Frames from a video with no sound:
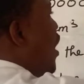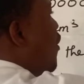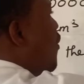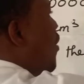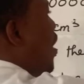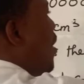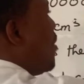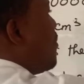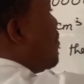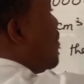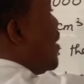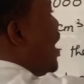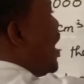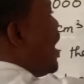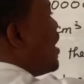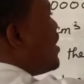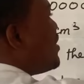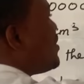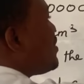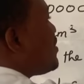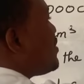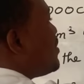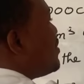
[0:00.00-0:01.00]
our
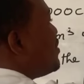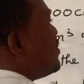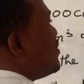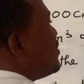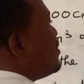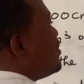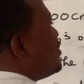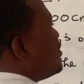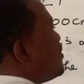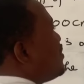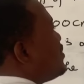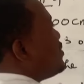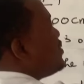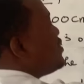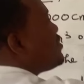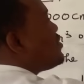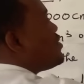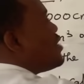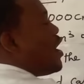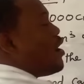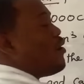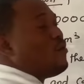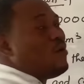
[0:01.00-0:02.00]
mass
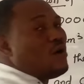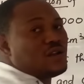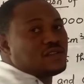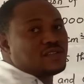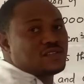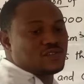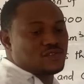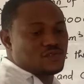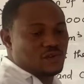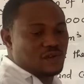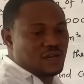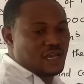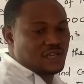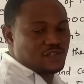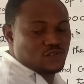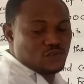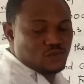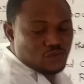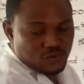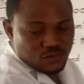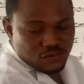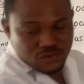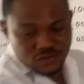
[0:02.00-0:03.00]
is now what? So let's
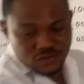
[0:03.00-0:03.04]
do